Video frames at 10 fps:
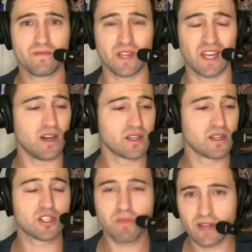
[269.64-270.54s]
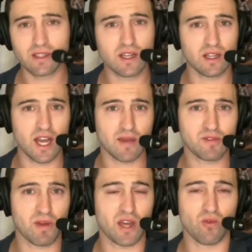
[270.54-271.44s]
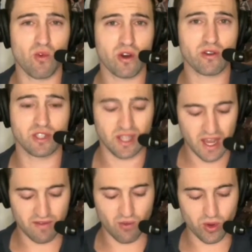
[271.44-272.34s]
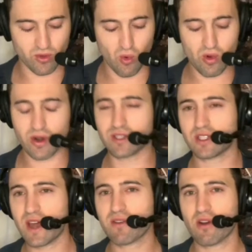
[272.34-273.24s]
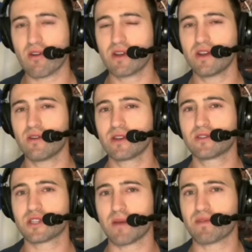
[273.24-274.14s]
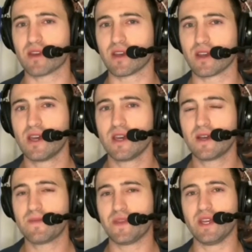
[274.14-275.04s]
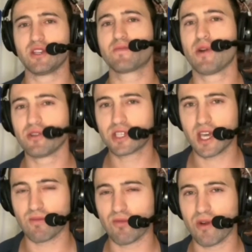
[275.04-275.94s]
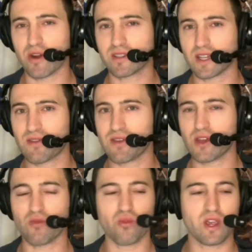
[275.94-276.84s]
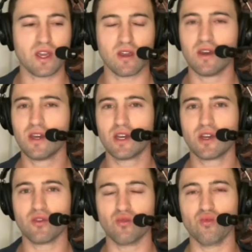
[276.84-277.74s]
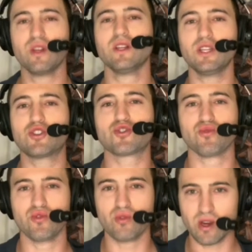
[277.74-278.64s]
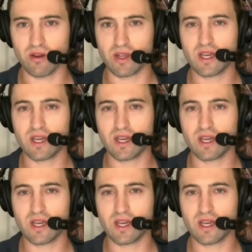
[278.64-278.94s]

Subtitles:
an unexpected collapse by the Warriors in that fourth quarter. And Steph Curry noted something in his post-game remarks that I think ring really true here.